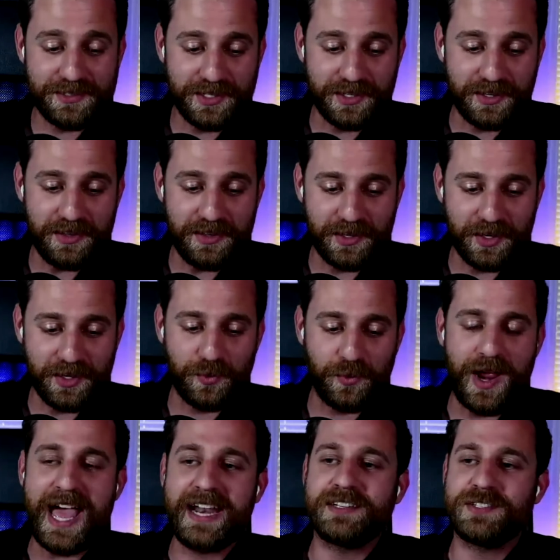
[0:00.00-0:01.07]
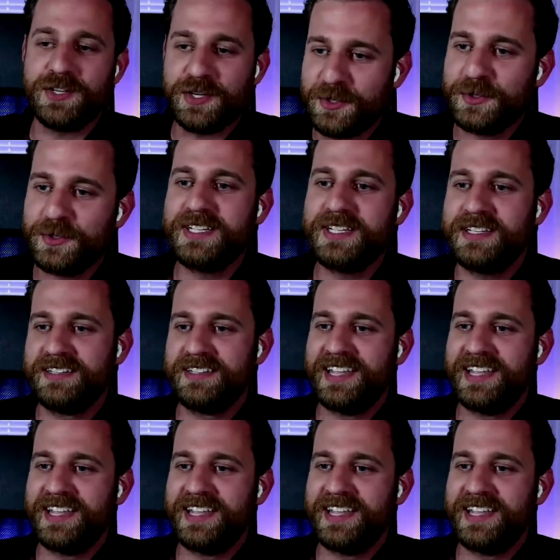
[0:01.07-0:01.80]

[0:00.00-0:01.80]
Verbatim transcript: the gratitude can